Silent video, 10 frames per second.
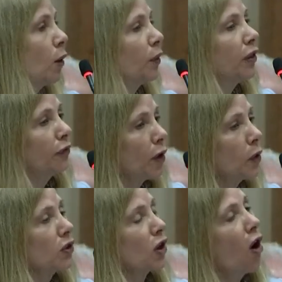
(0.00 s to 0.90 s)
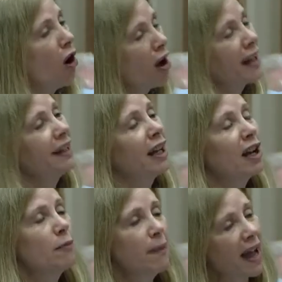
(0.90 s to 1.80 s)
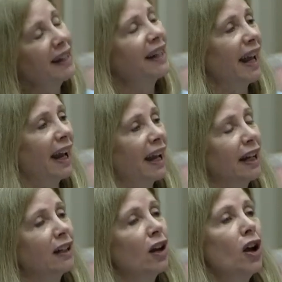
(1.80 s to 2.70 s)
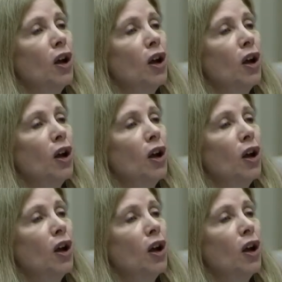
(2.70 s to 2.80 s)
with folks on Medicaid